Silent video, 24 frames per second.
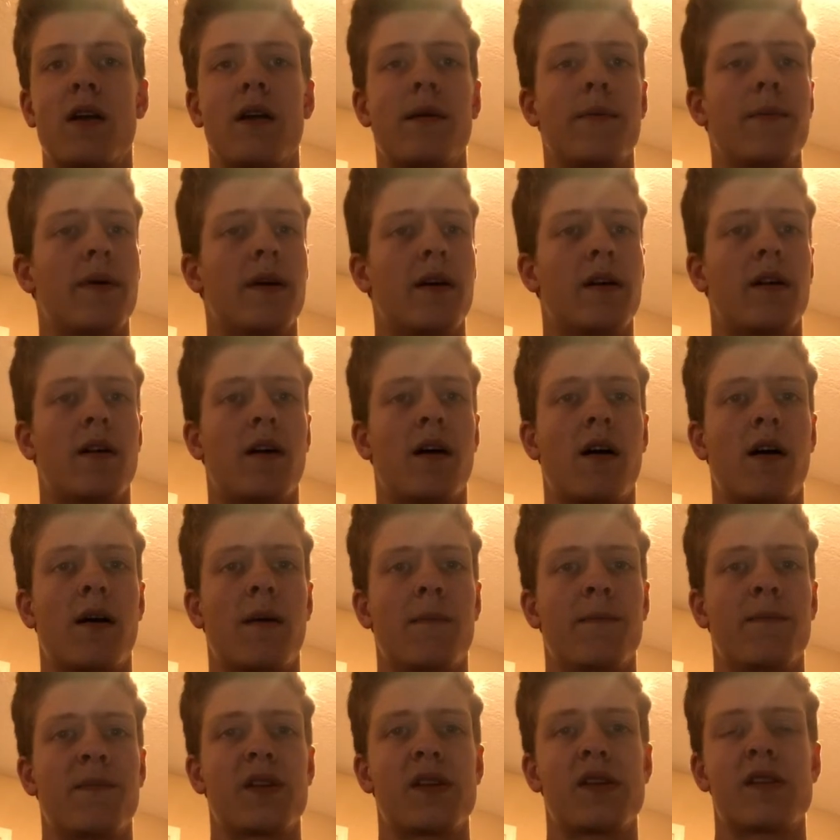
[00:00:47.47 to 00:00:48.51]
But
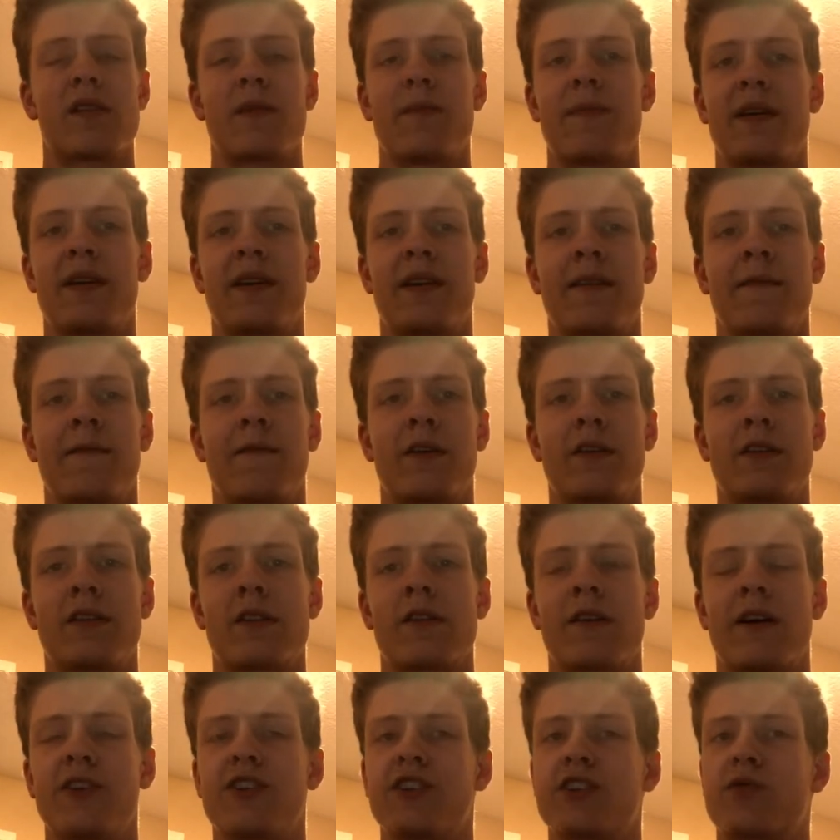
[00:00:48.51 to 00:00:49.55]
um, this is a bit different, so
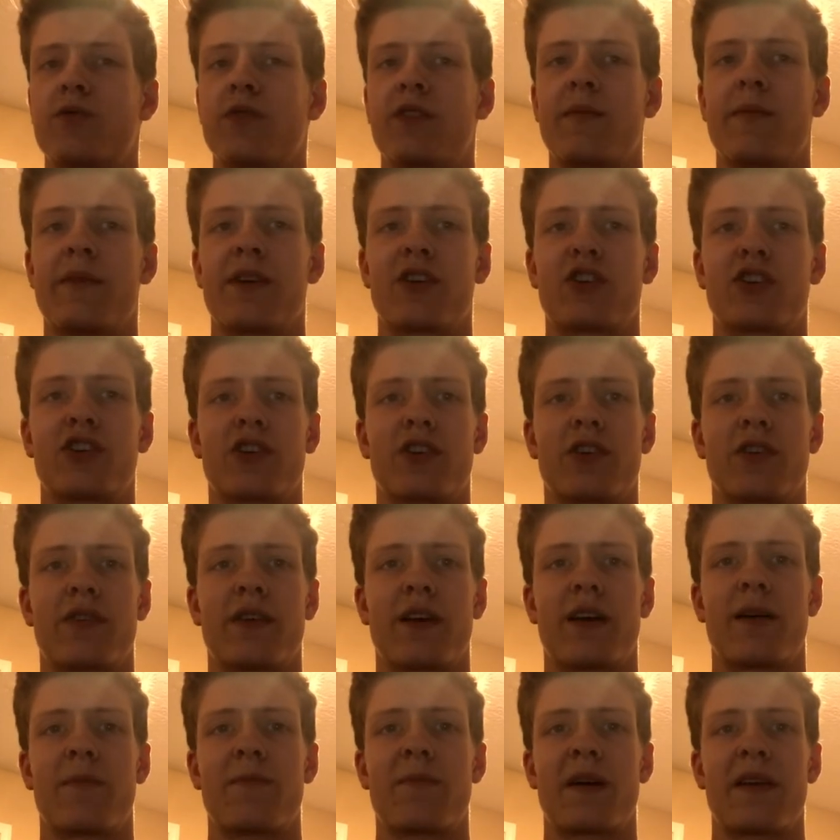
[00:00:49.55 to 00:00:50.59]
I just want to make sure
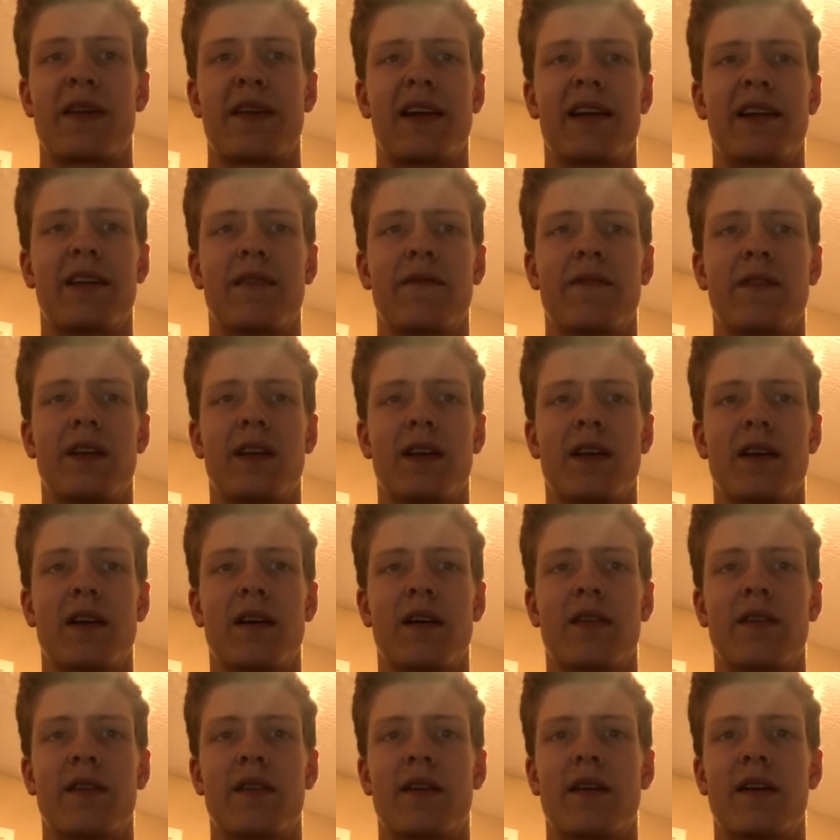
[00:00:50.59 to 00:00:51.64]
that by the end of the, uh,
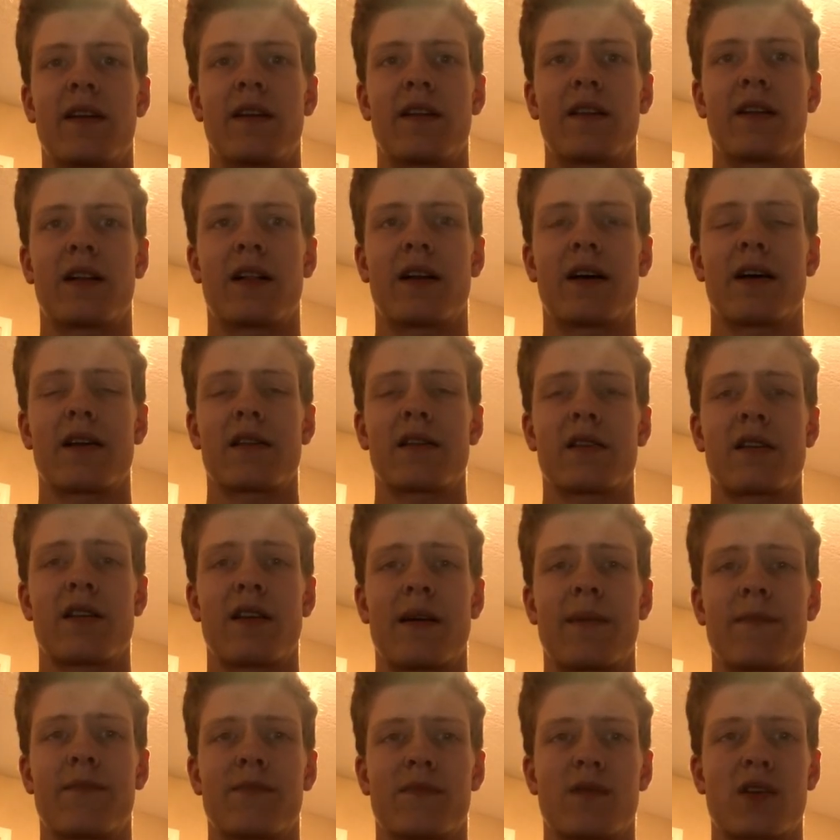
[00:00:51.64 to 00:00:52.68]
the end of the class that
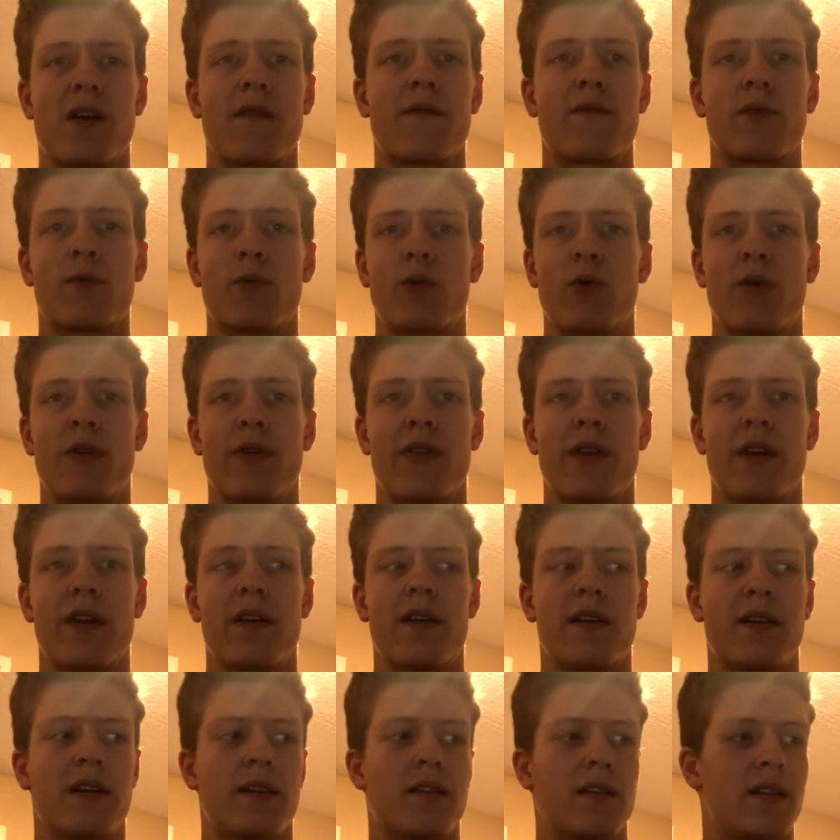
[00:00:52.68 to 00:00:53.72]
I'm comfortable with it
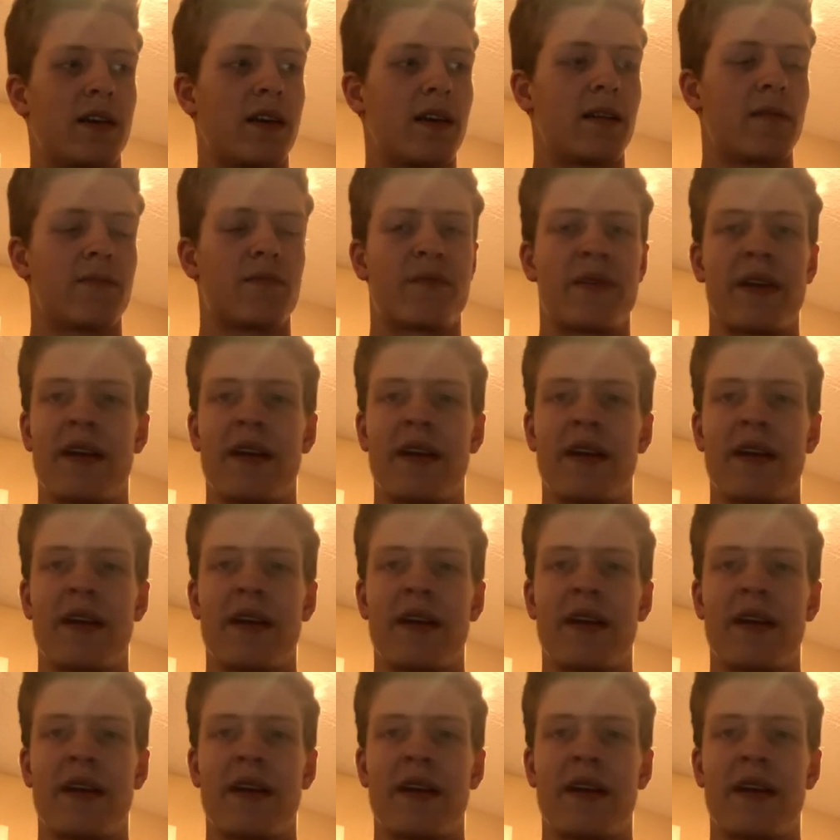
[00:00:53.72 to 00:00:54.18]
and that